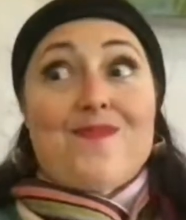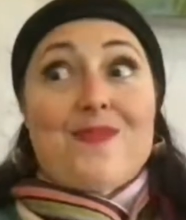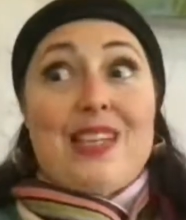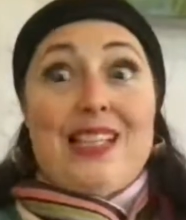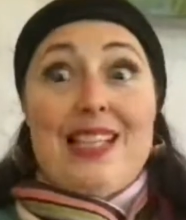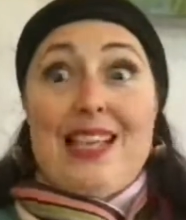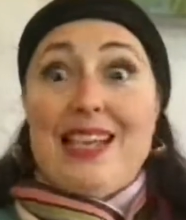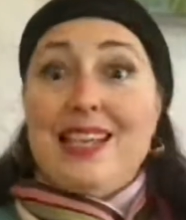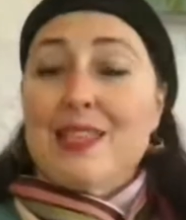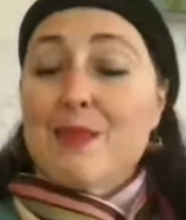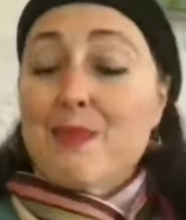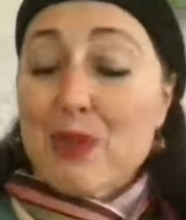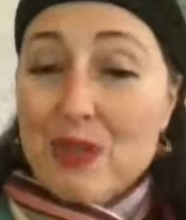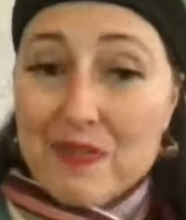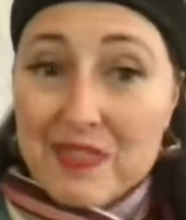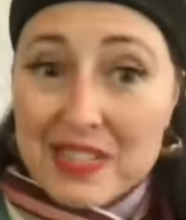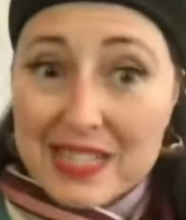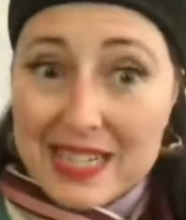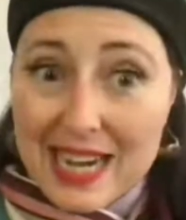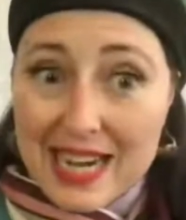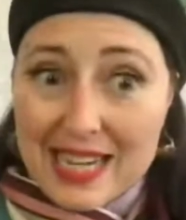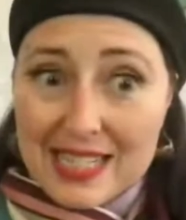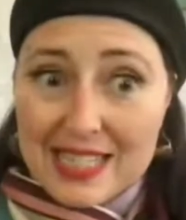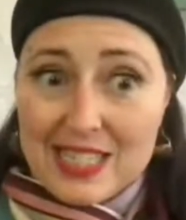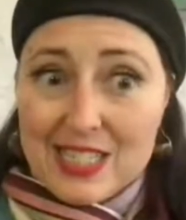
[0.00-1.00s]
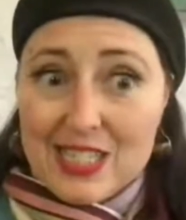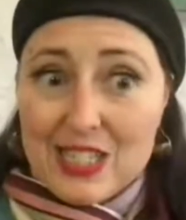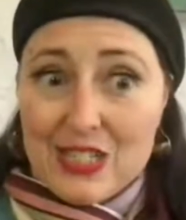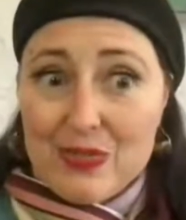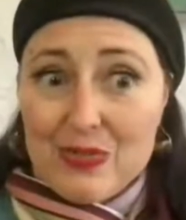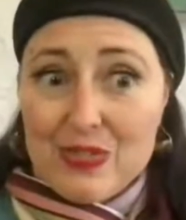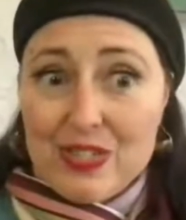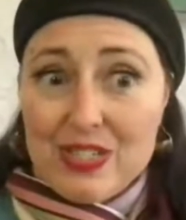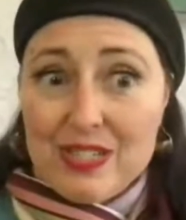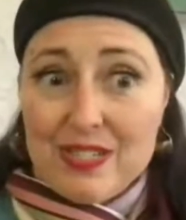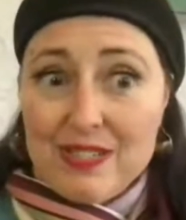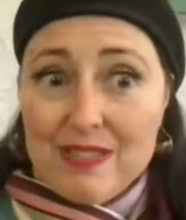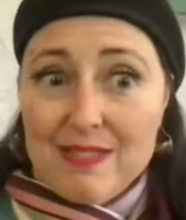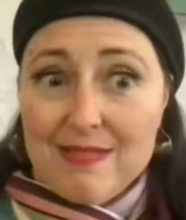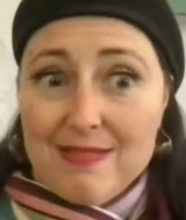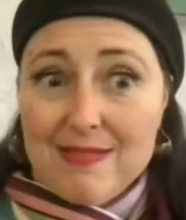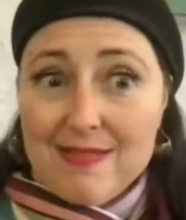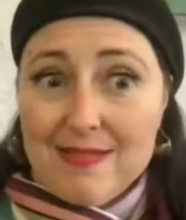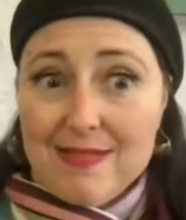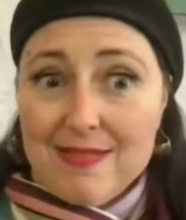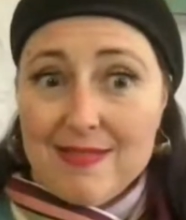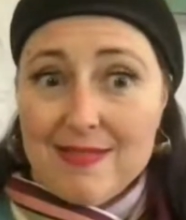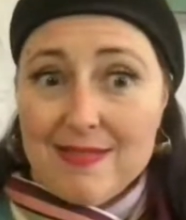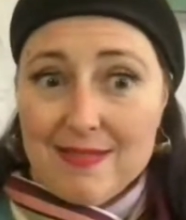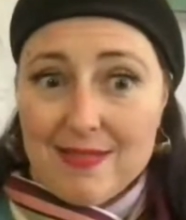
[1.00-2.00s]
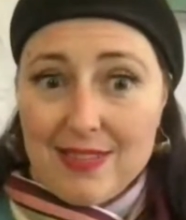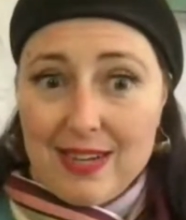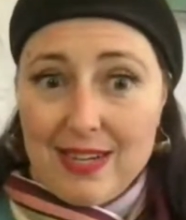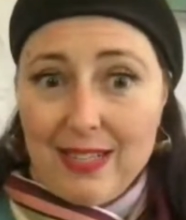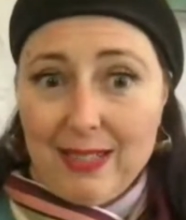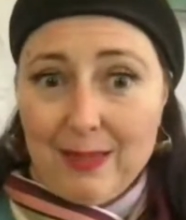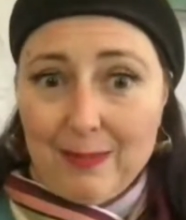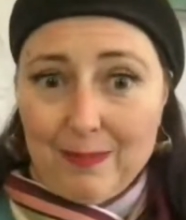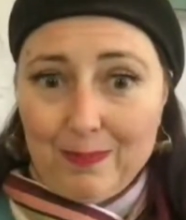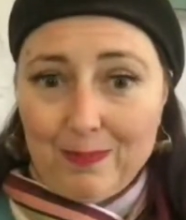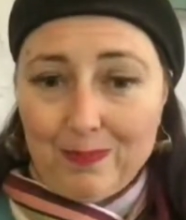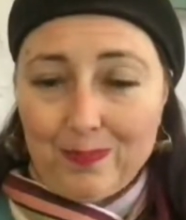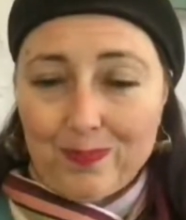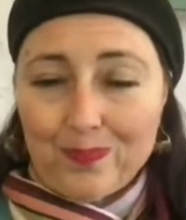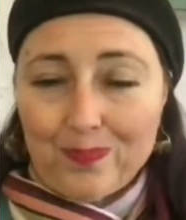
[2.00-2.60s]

like the perfect cat suit, right?